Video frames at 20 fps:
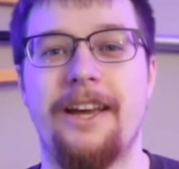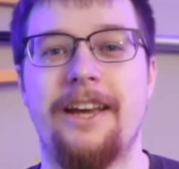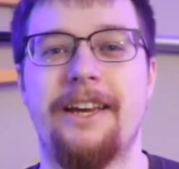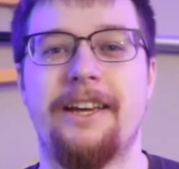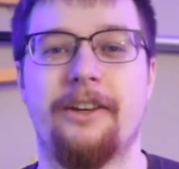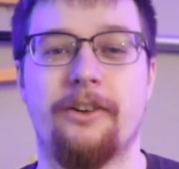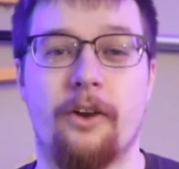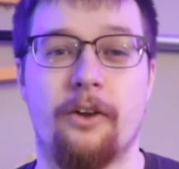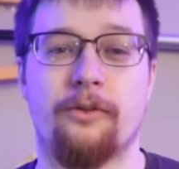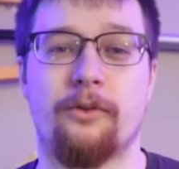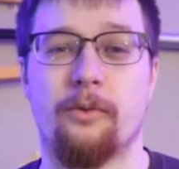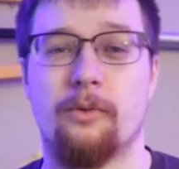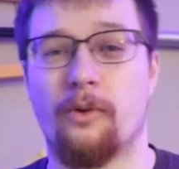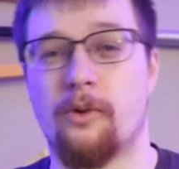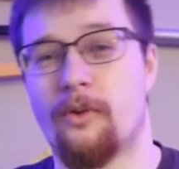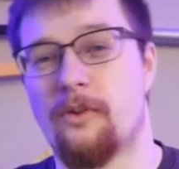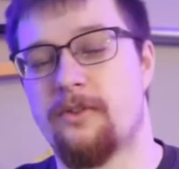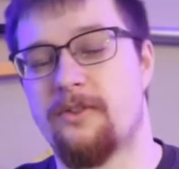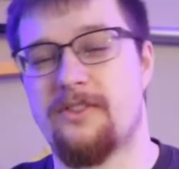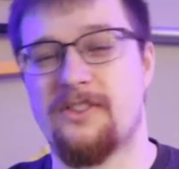He can also
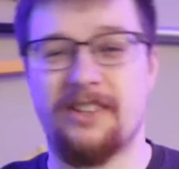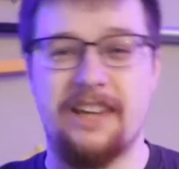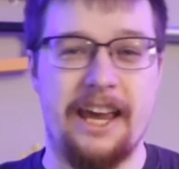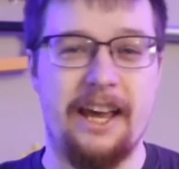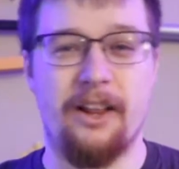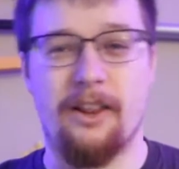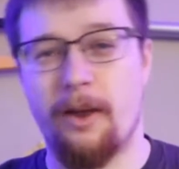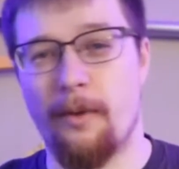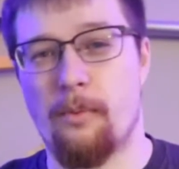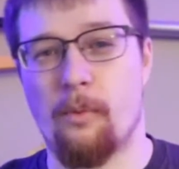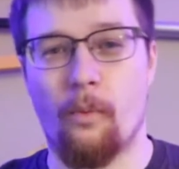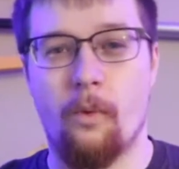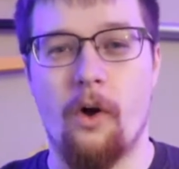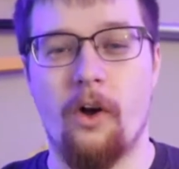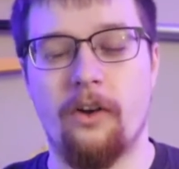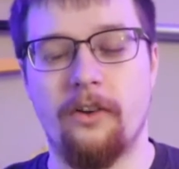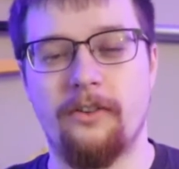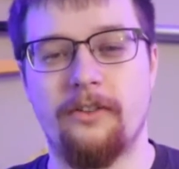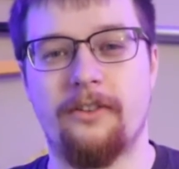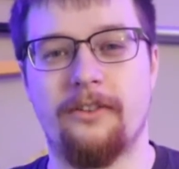scale up
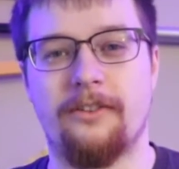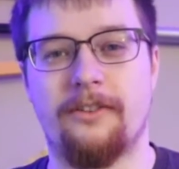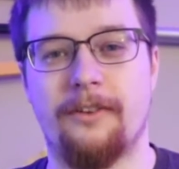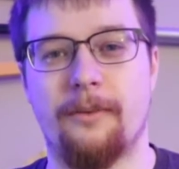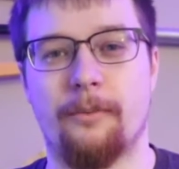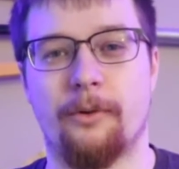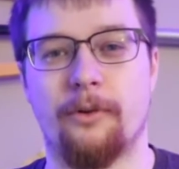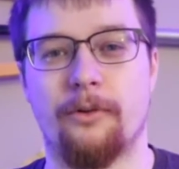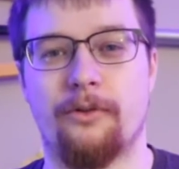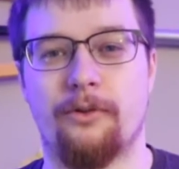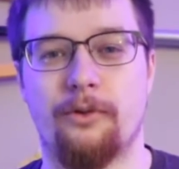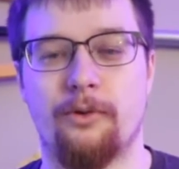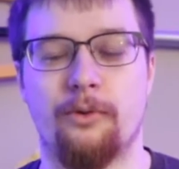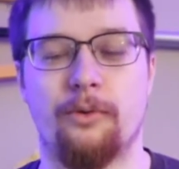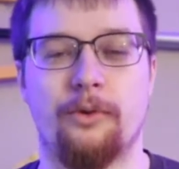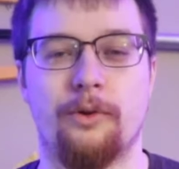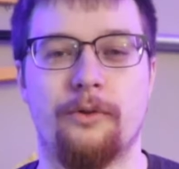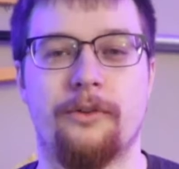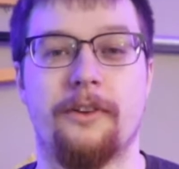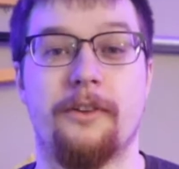walls, similar to
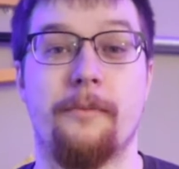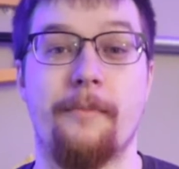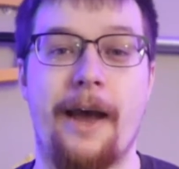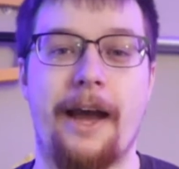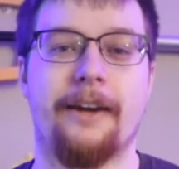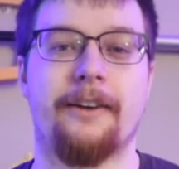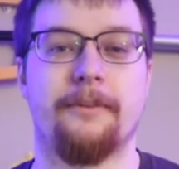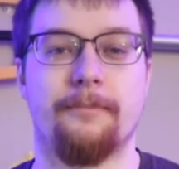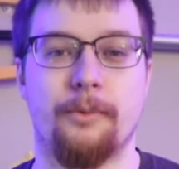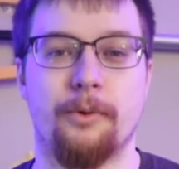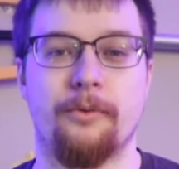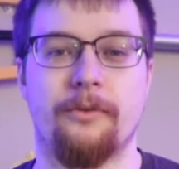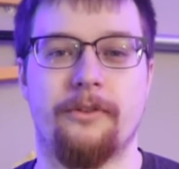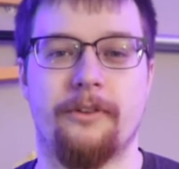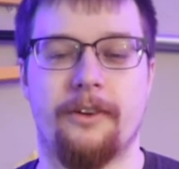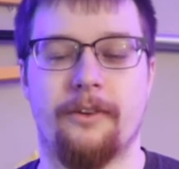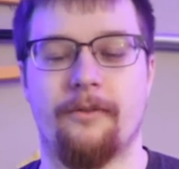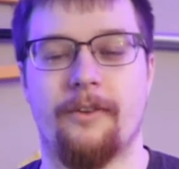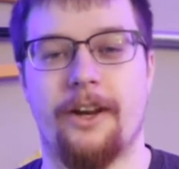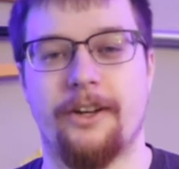using the magnet boots
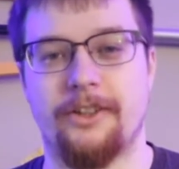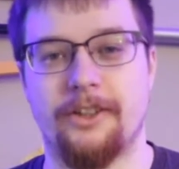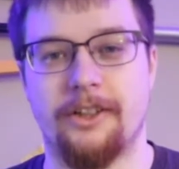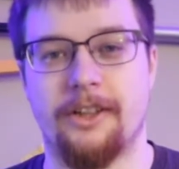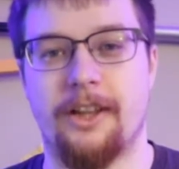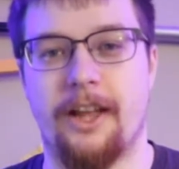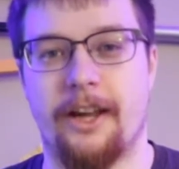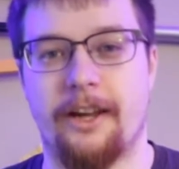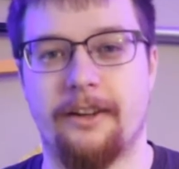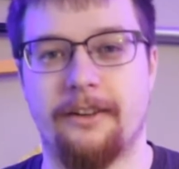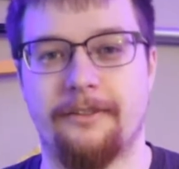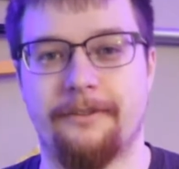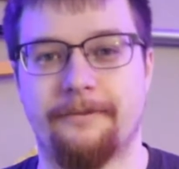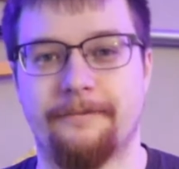in Ratchet & Clank.